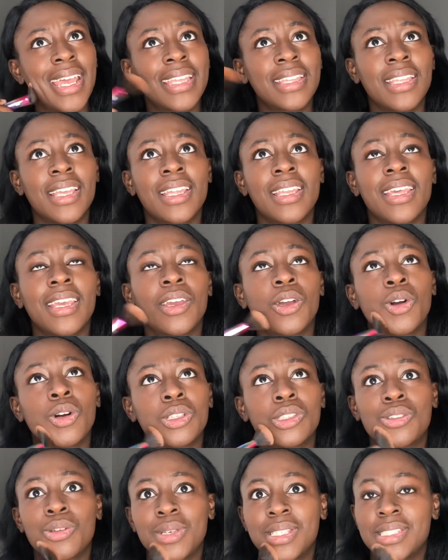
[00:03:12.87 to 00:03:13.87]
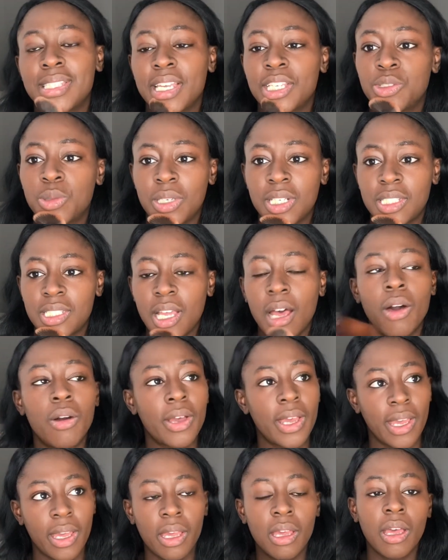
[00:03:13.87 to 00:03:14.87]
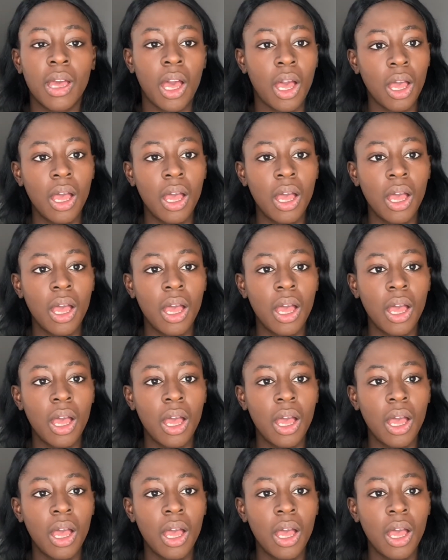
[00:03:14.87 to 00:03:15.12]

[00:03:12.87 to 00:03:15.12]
And then it got to a stage when it's like, okay,